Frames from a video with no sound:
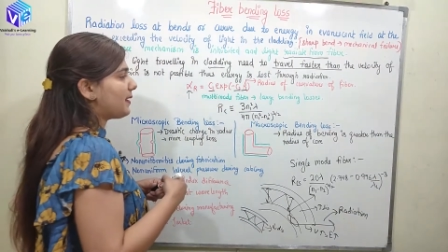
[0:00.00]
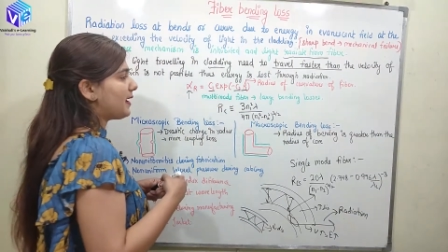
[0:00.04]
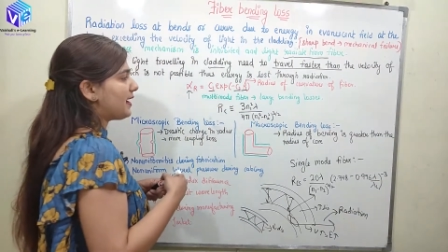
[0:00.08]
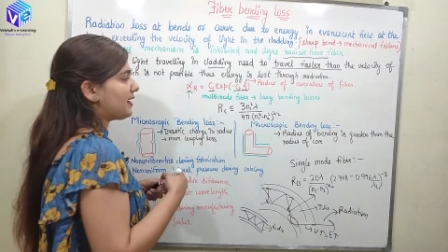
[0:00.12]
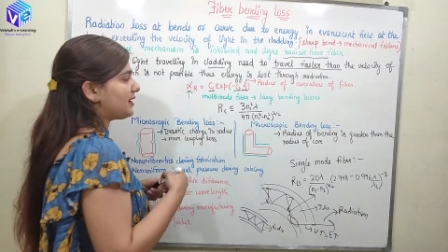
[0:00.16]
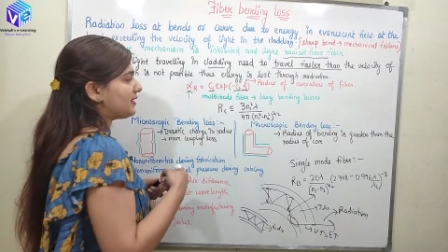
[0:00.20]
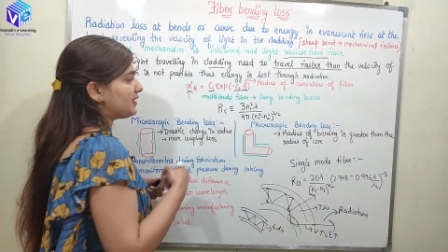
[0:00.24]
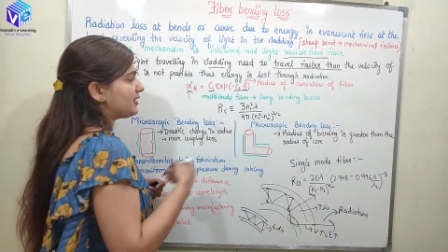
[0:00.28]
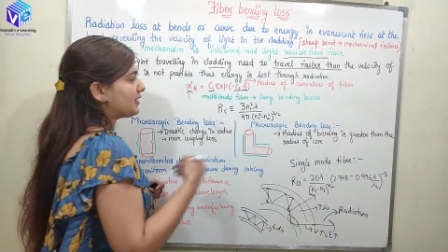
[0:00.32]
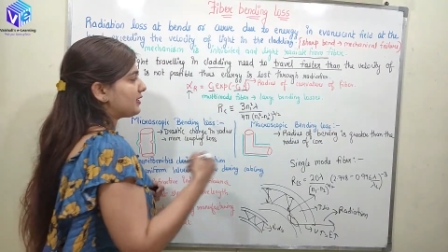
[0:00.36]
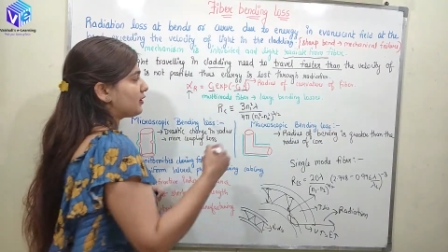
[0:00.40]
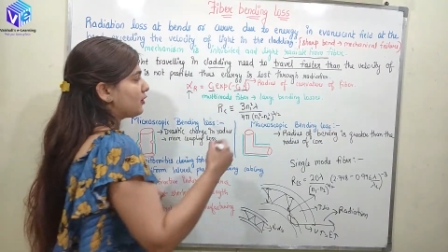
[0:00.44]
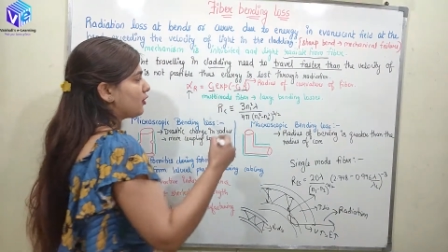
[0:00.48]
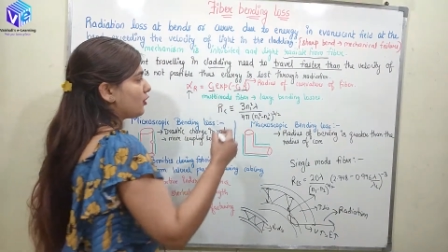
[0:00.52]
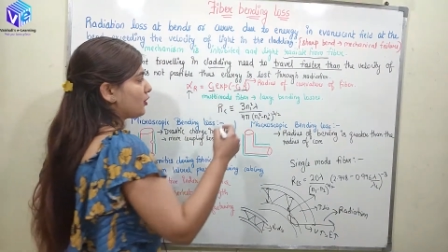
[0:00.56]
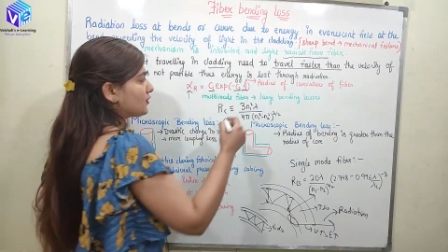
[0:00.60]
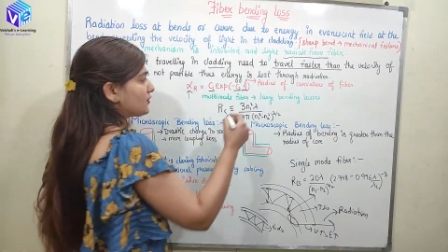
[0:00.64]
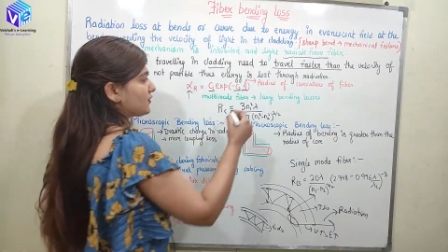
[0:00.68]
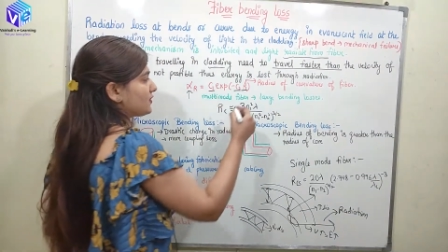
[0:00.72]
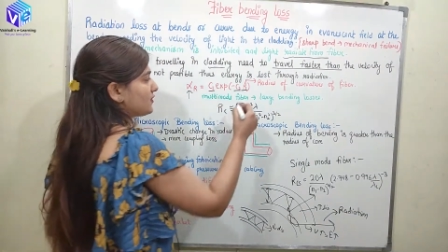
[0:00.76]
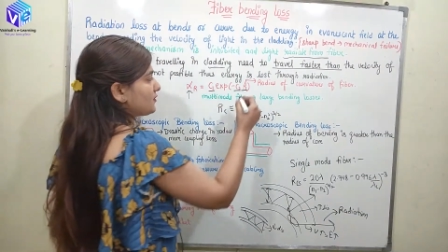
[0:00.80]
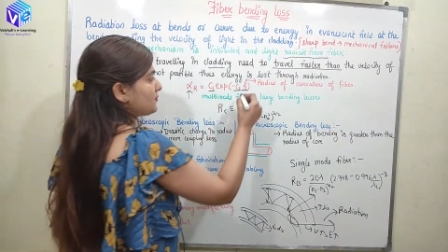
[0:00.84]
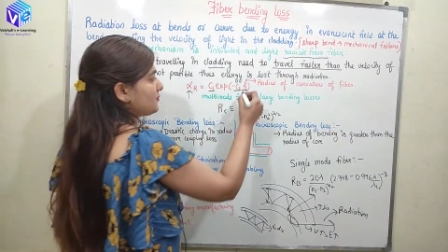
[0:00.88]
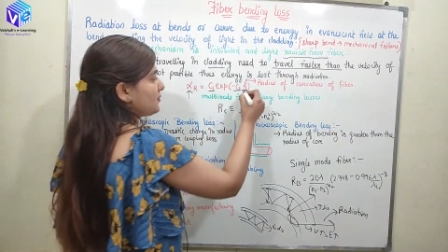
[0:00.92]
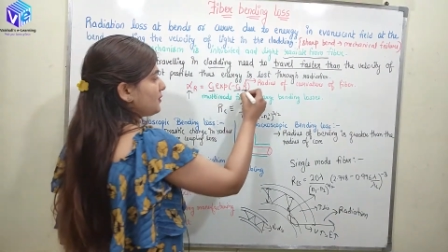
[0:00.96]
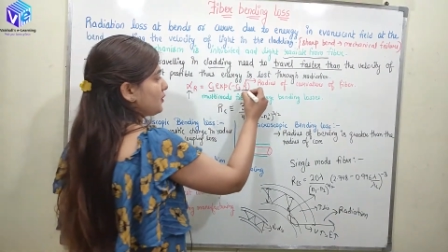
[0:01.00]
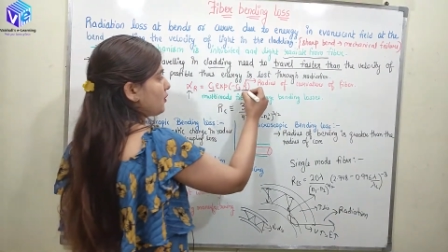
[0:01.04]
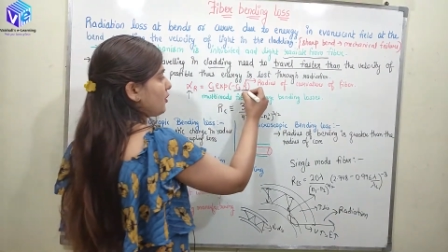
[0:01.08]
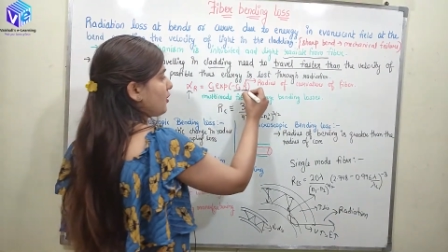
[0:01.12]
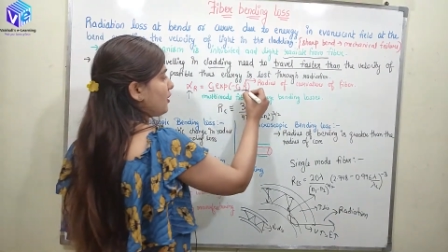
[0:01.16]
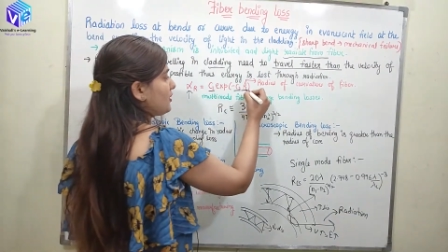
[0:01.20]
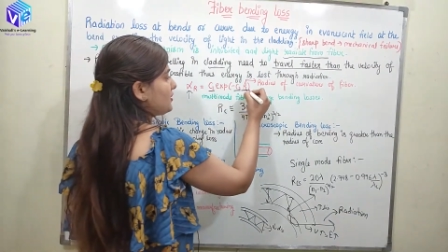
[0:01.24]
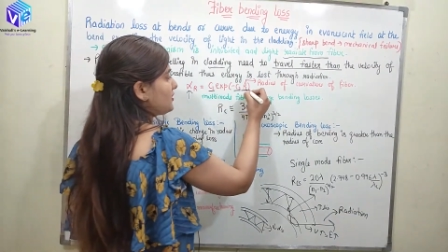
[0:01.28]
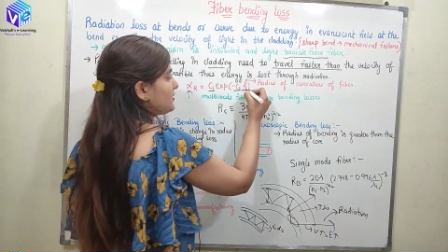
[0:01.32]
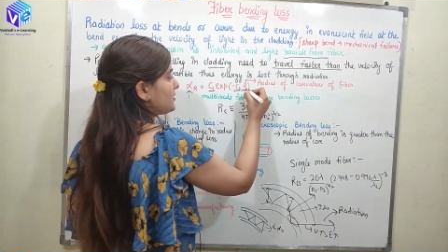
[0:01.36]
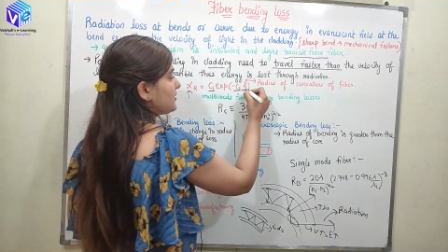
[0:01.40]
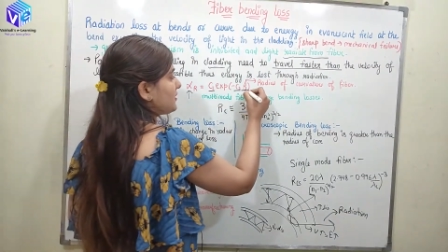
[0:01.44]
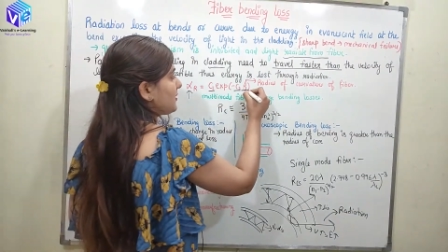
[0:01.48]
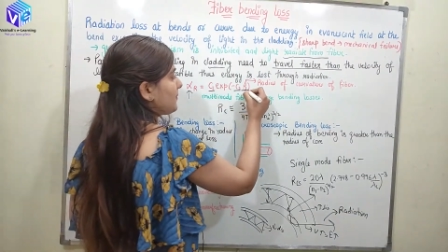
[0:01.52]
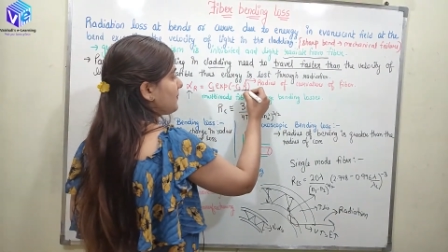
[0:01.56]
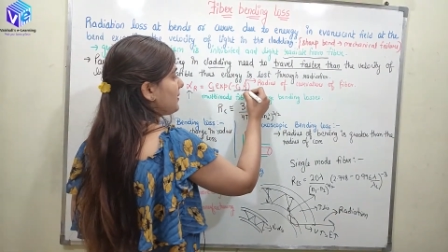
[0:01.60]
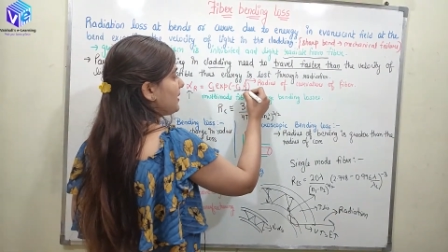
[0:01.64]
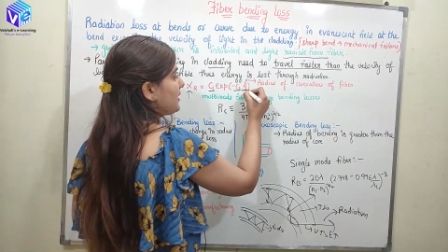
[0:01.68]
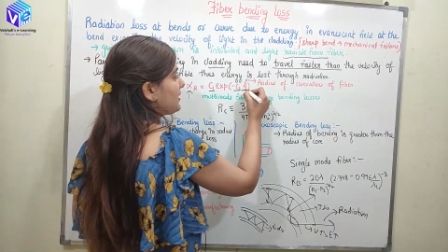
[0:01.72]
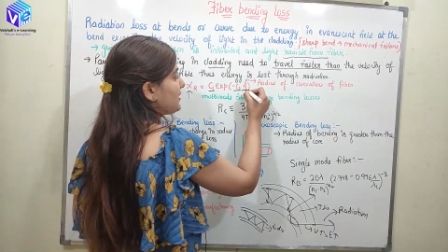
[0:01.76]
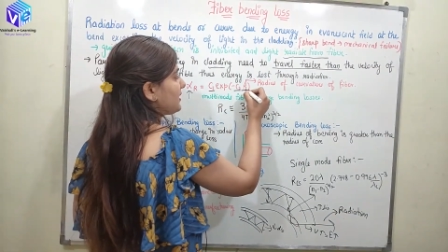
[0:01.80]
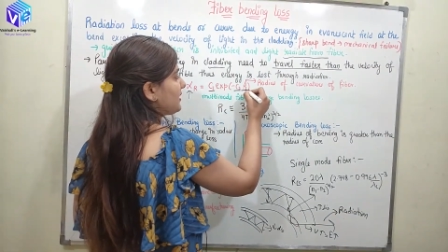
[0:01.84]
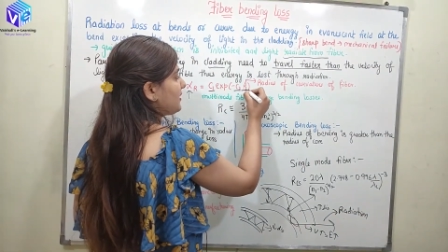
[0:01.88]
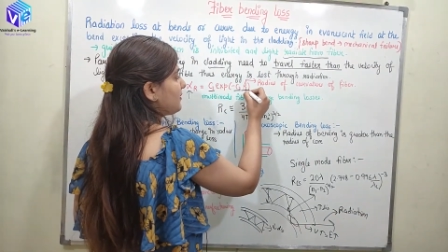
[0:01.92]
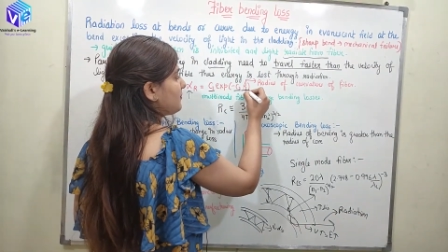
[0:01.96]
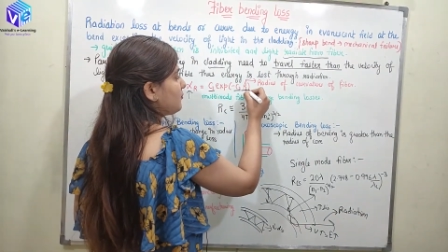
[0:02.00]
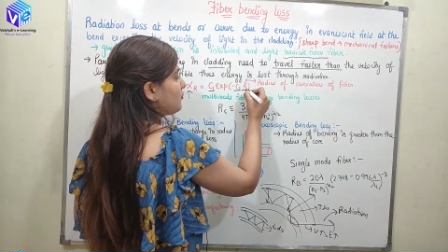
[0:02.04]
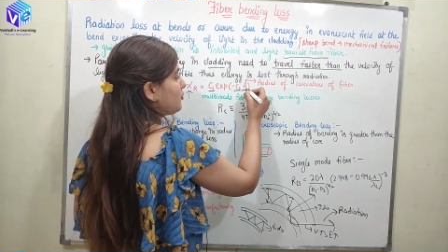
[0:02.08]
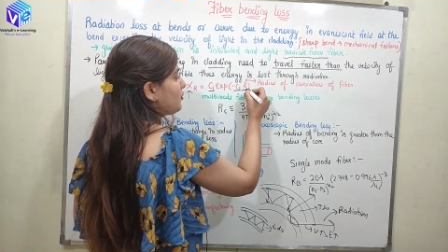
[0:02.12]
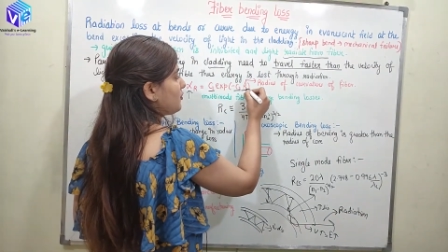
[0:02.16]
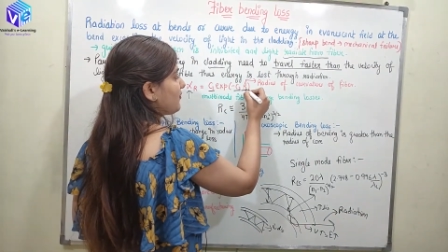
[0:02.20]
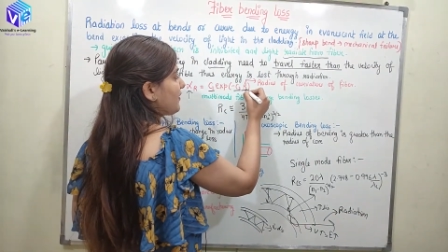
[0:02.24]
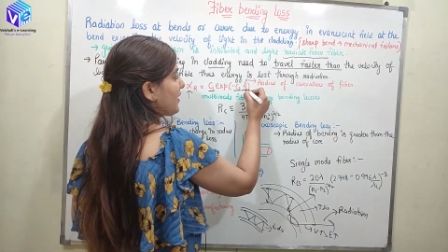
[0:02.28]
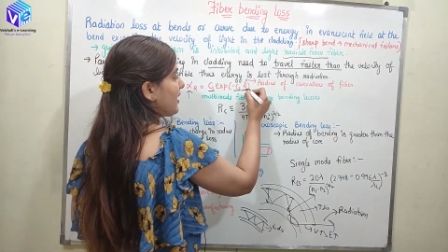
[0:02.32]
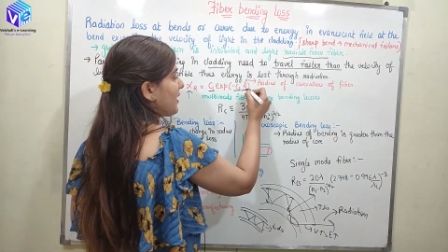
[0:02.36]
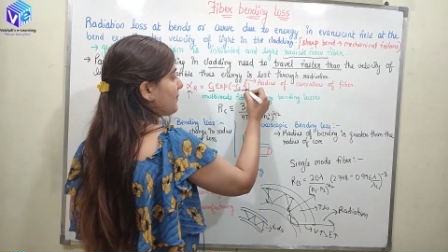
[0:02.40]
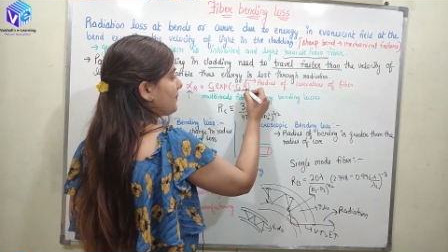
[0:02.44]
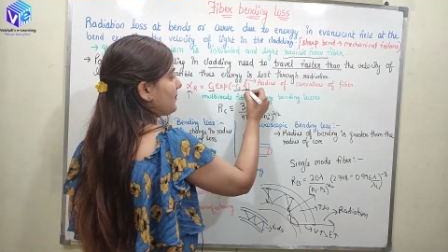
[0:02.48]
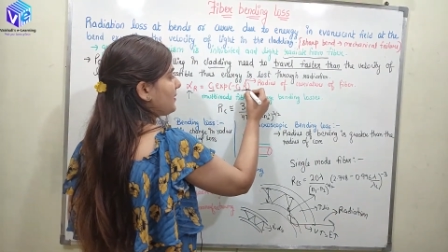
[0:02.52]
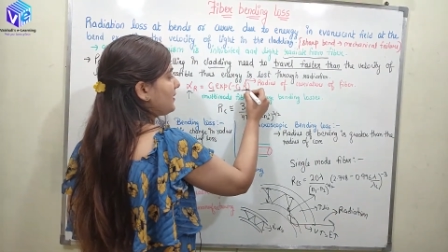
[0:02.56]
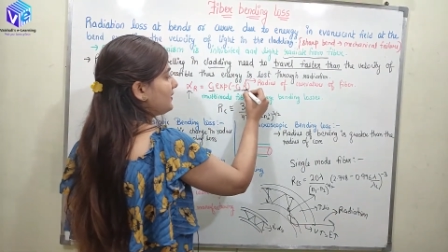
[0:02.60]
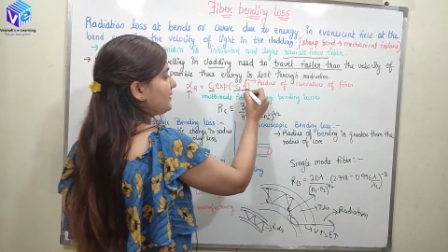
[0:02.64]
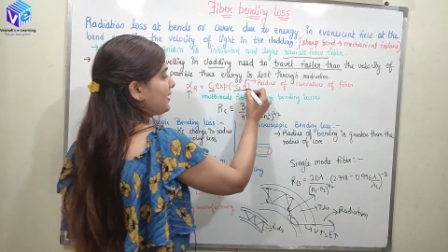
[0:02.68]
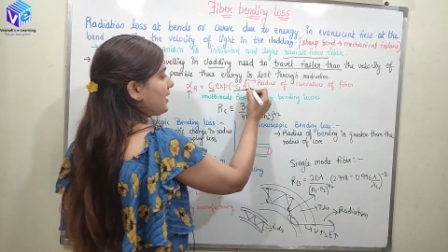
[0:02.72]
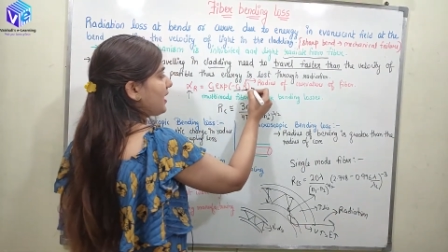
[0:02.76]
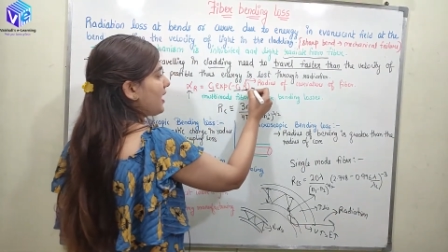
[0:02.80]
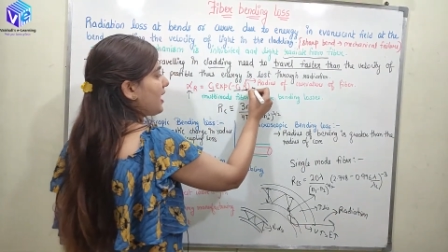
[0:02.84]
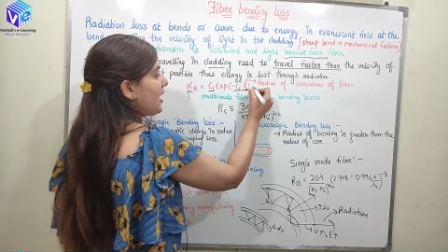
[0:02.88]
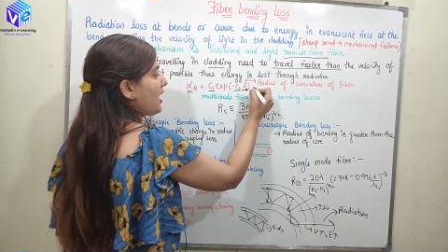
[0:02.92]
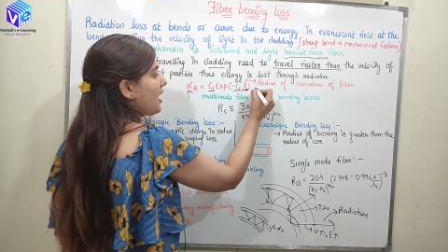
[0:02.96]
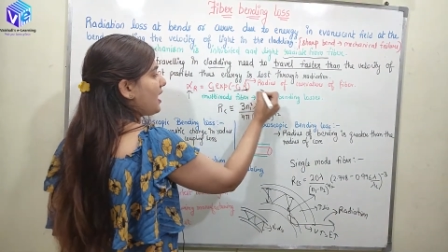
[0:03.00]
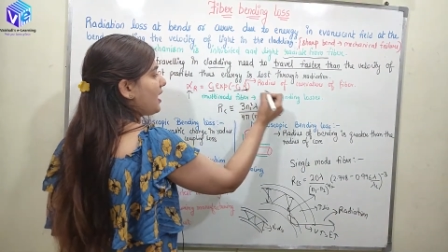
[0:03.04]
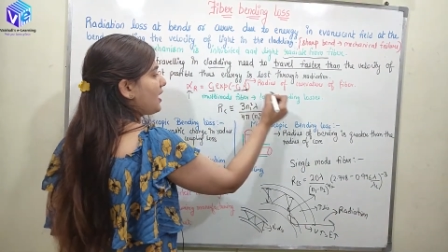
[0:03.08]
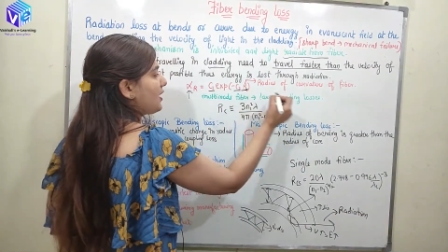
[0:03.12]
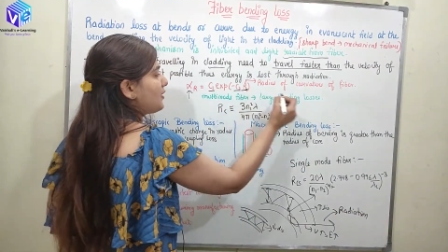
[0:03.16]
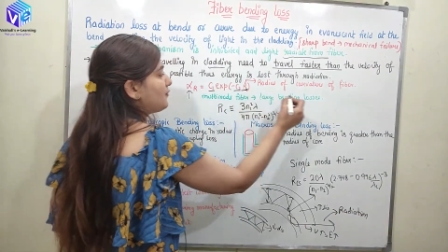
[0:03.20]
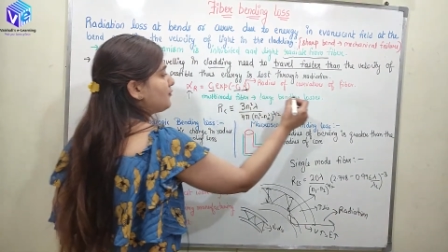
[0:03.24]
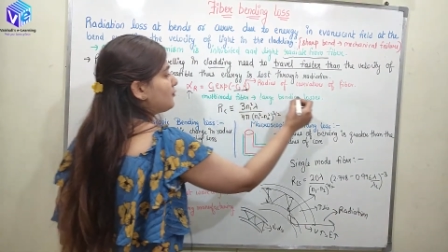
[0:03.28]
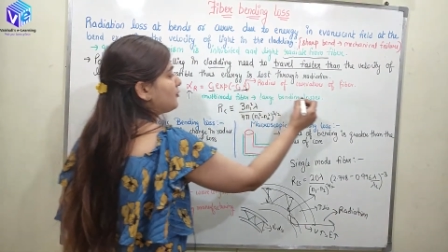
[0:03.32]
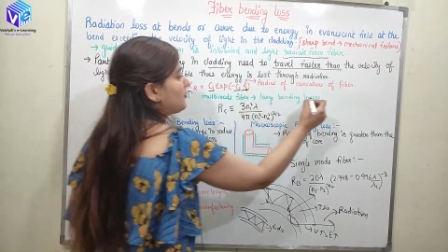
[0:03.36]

bending losses because in the multi-mode fiber the R